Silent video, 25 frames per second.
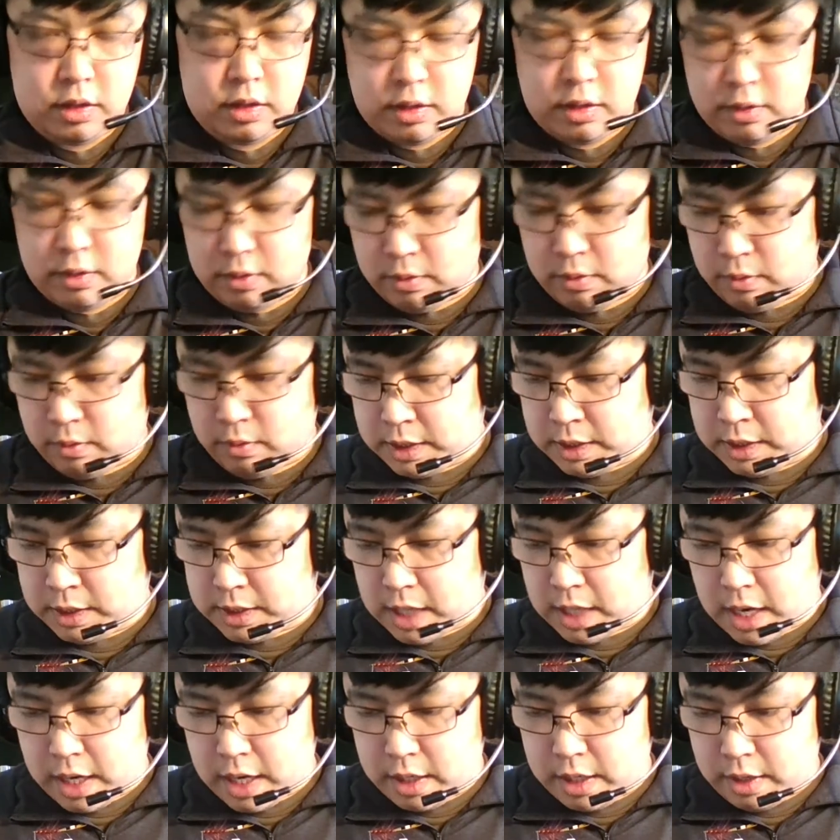the one
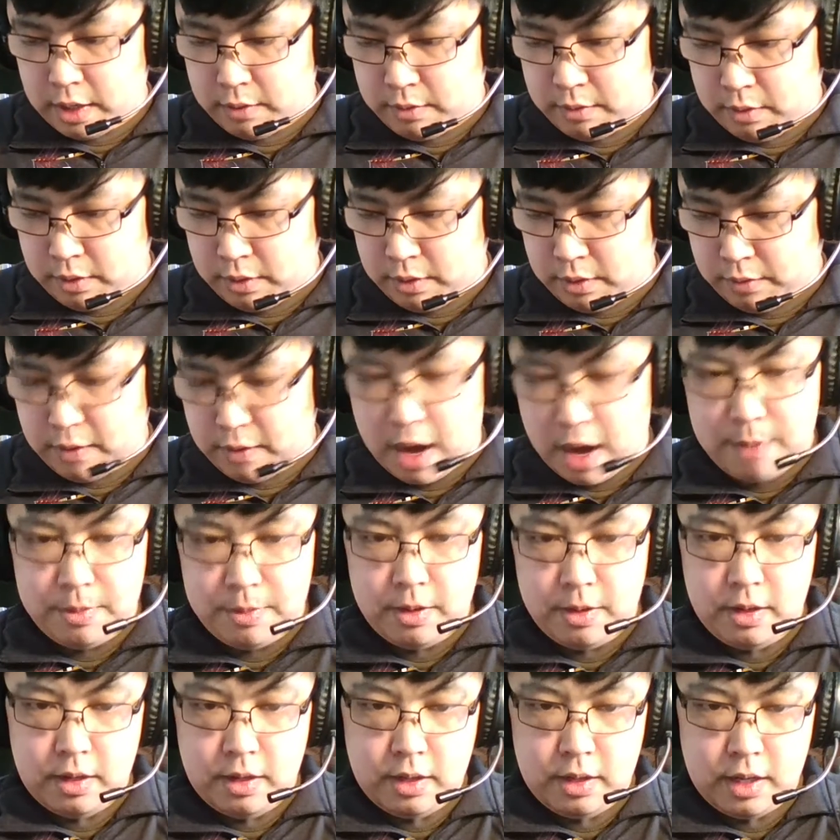side and we'll only wrap
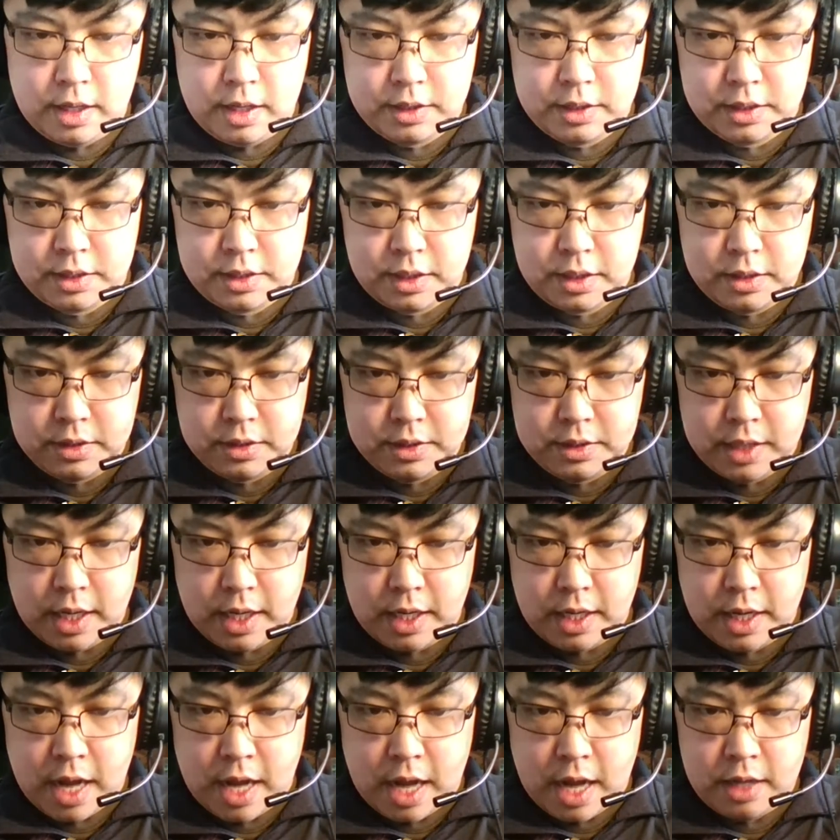it as a
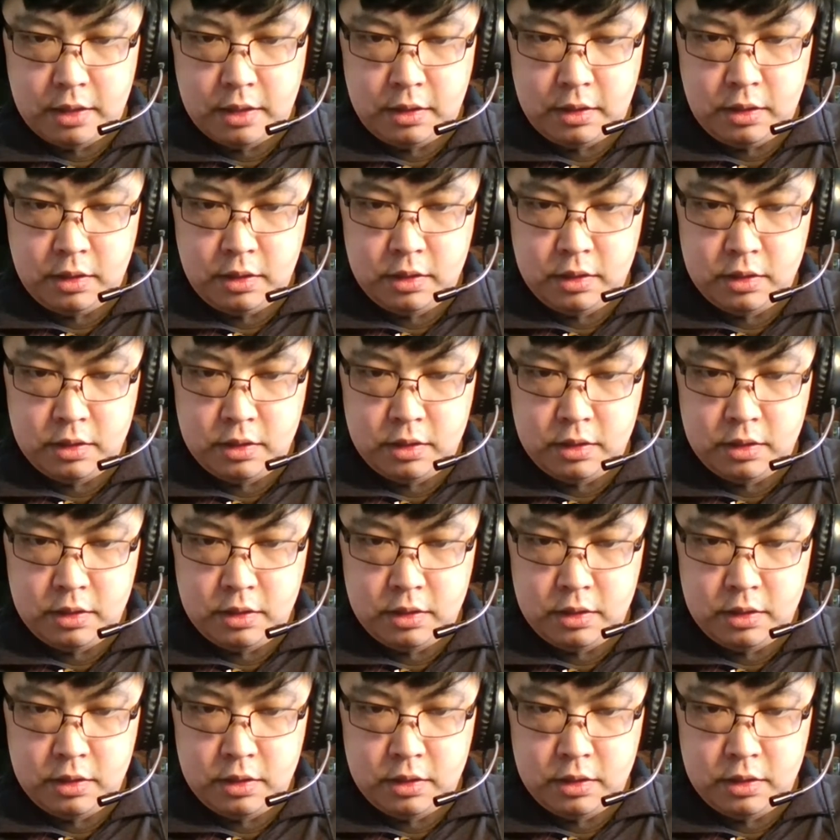single-sided hackle.